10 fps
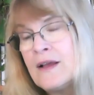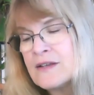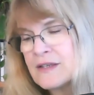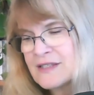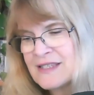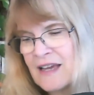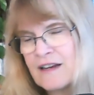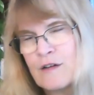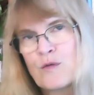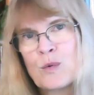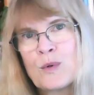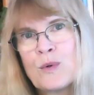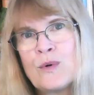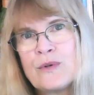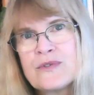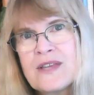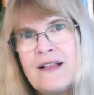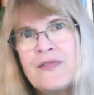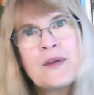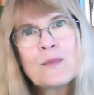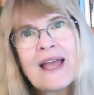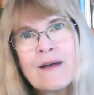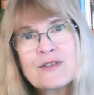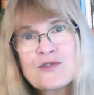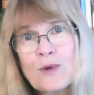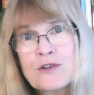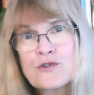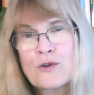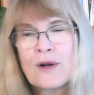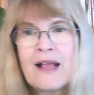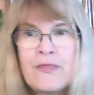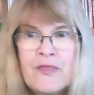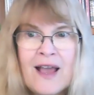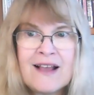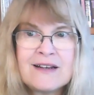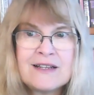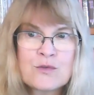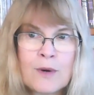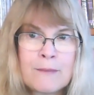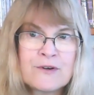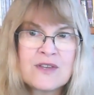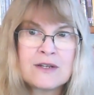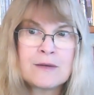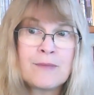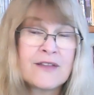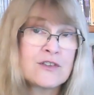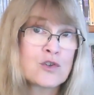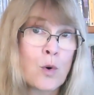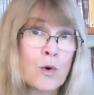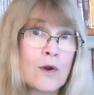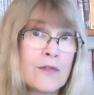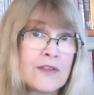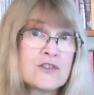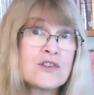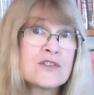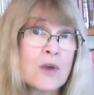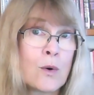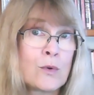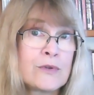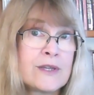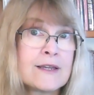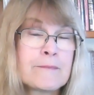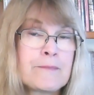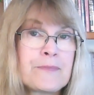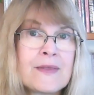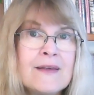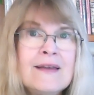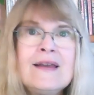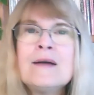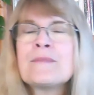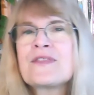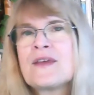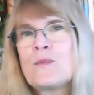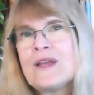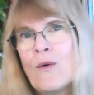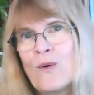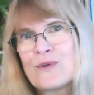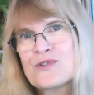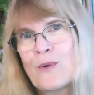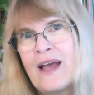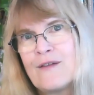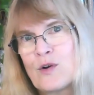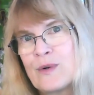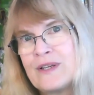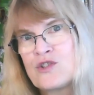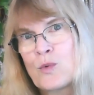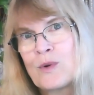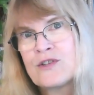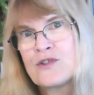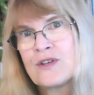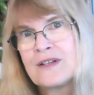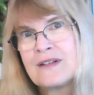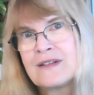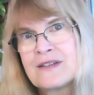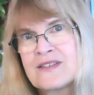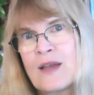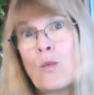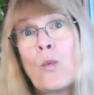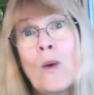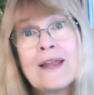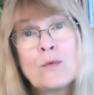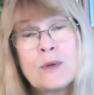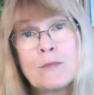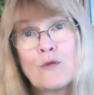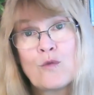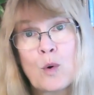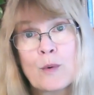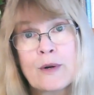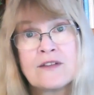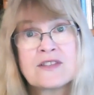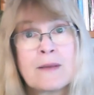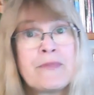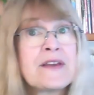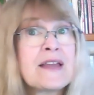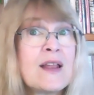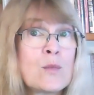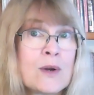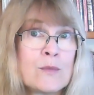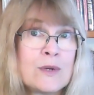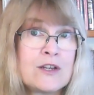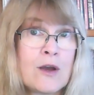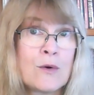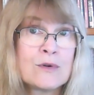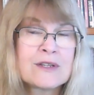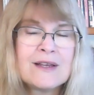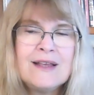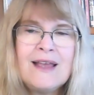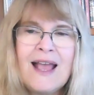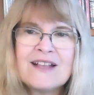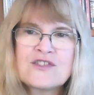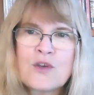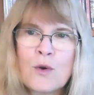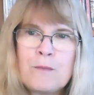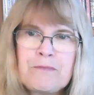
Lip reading: set of rules, then we have a structure, and that is represented by the Torah that she's holding. But then we also have our intuition to say when we move forward on something and when we don't. And so